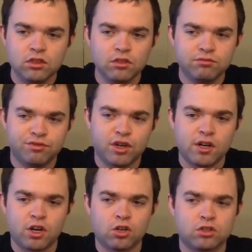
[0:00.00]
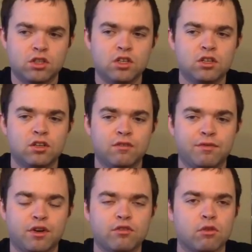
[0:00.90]
And very earthy,
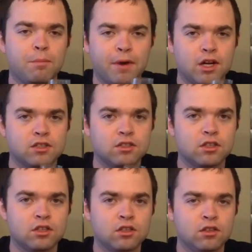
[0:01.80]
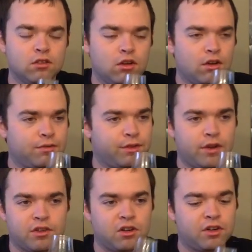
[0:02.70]
very robust
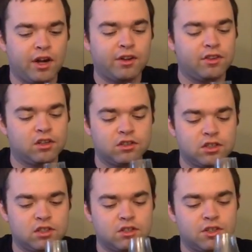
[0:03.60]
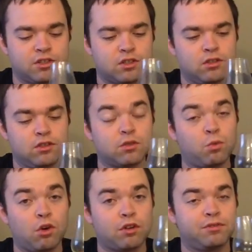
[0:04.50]
flavor going on in there. This is
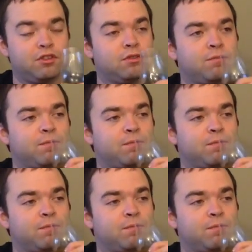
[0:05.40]
wonderful.